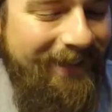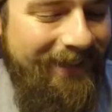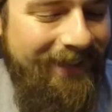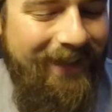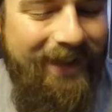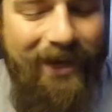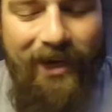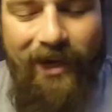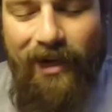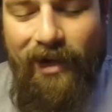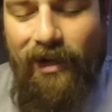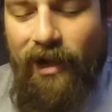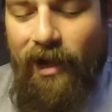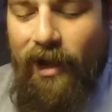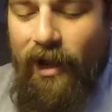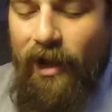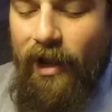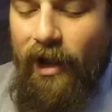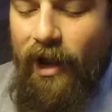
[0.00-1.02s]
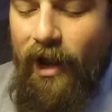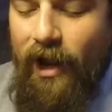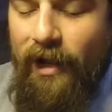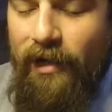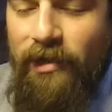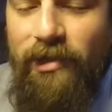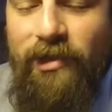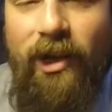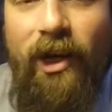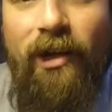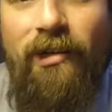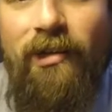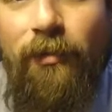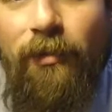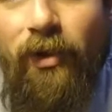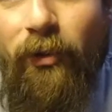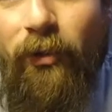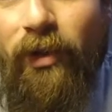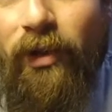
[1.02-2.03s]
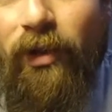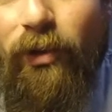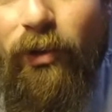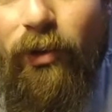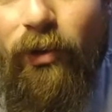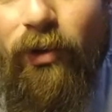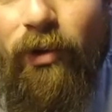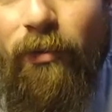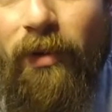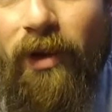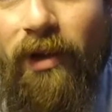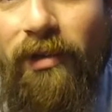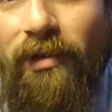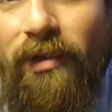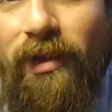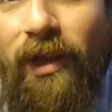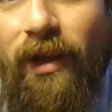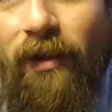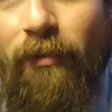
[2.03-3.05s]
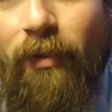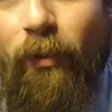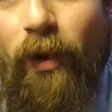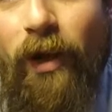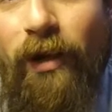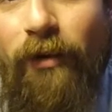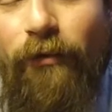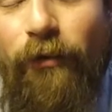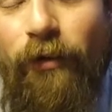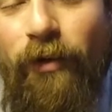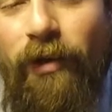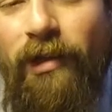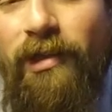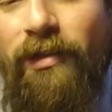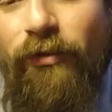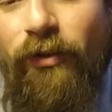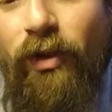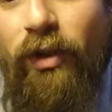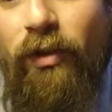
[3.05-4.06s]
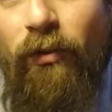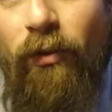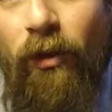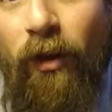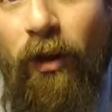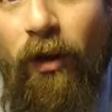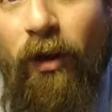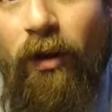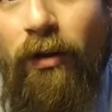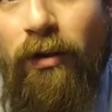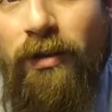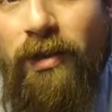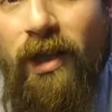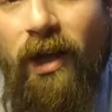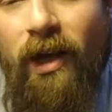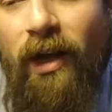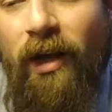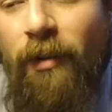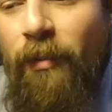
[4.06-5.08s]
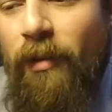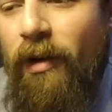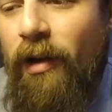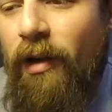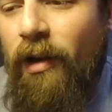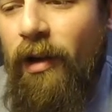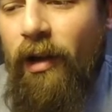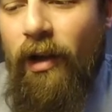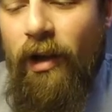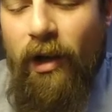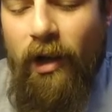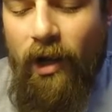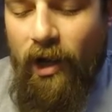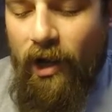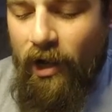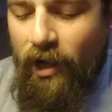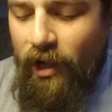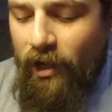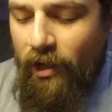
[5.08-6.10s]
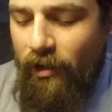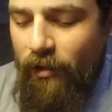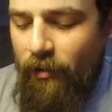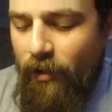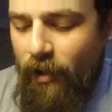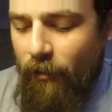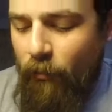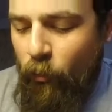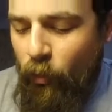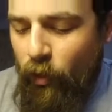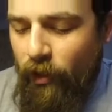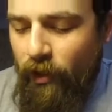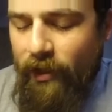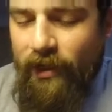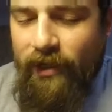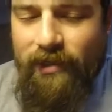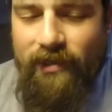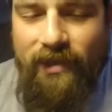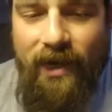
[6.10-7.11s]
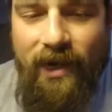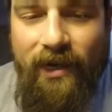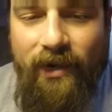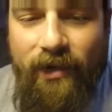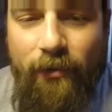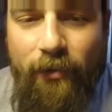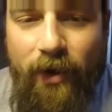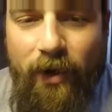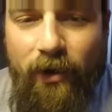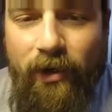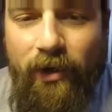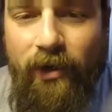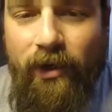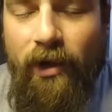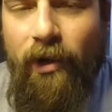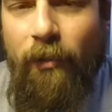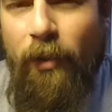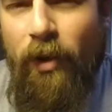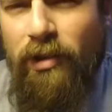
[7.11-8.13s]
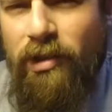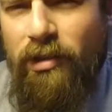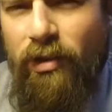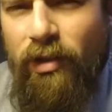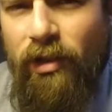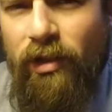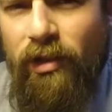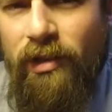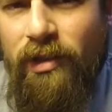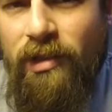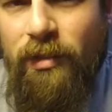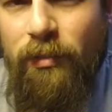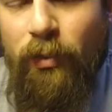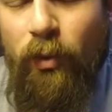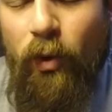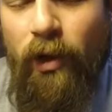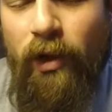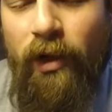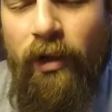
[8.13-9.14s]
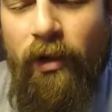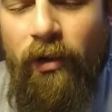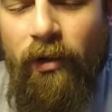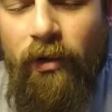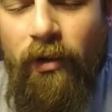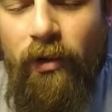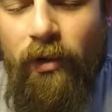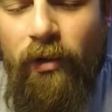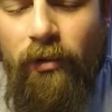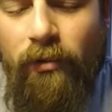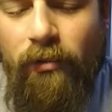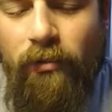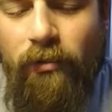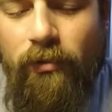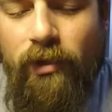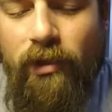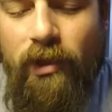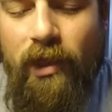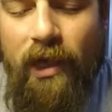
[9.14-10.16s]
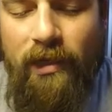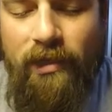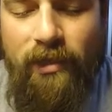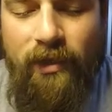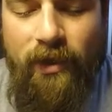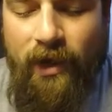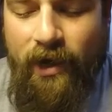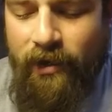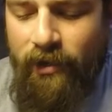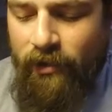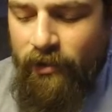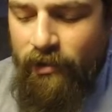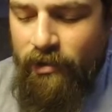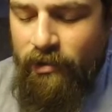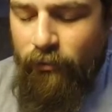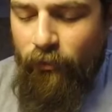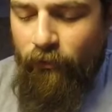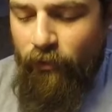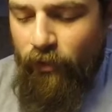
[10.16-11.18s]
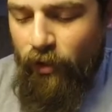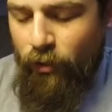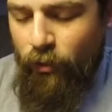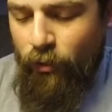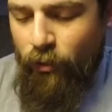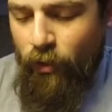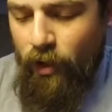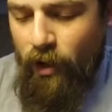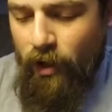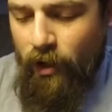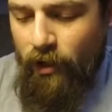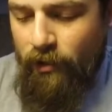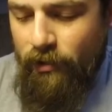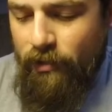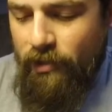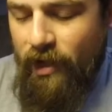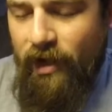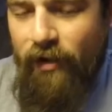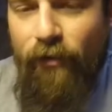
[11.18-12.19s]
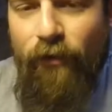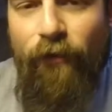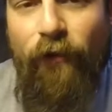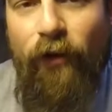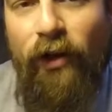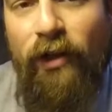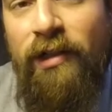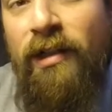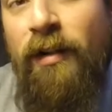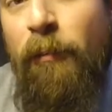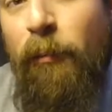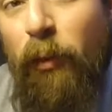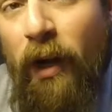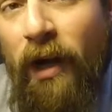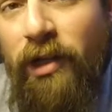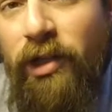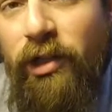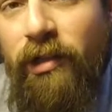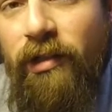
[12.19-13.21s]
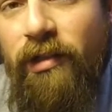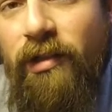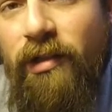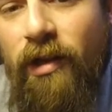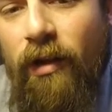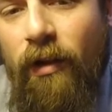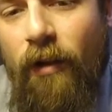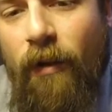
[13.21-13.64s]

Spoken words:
I just got something really cool in the mail today. I've been waiting for this for a long time. I'm really excited about it, and I'm also a little disappointed. I'll get to that in this review. It's kind of a first impressions.